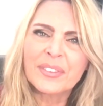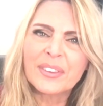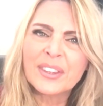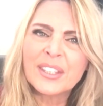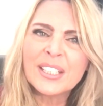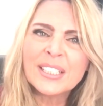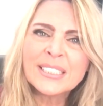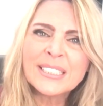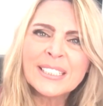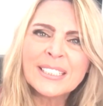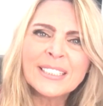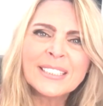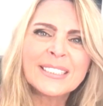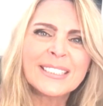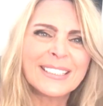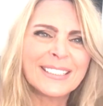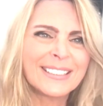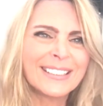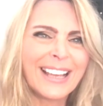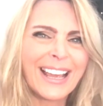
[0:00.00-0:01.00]
This is
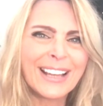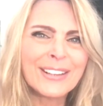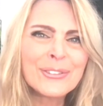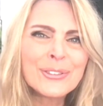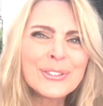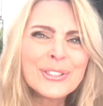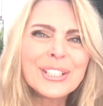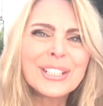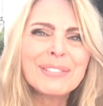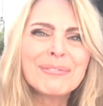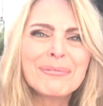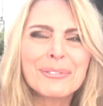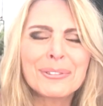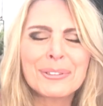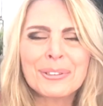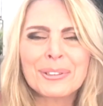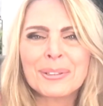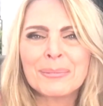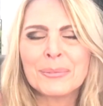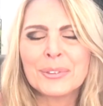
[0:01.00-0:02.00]
an energy
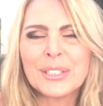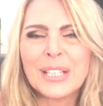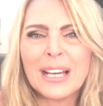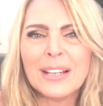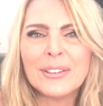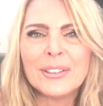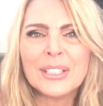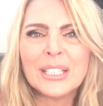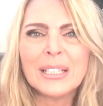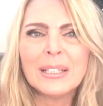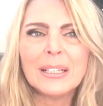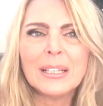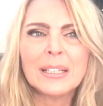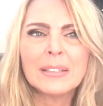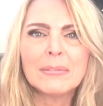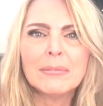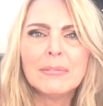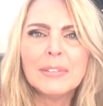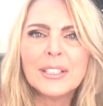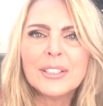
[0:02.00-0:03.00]
work modality
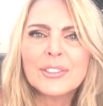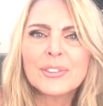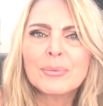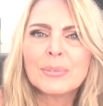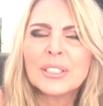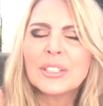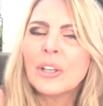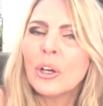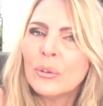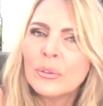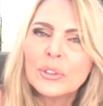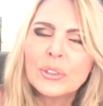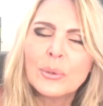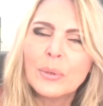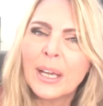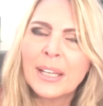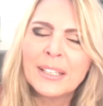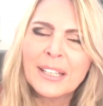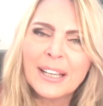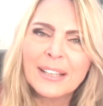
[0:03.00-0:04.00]
in which we don't do
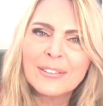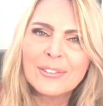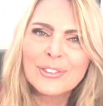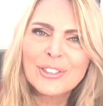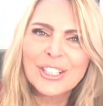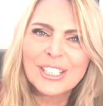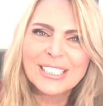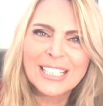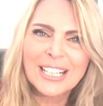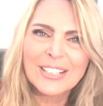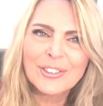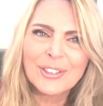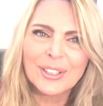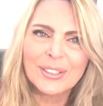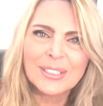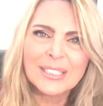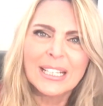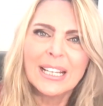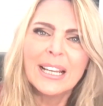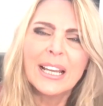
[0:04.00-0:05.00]
any energy
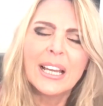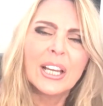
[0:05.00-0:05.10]
sessions.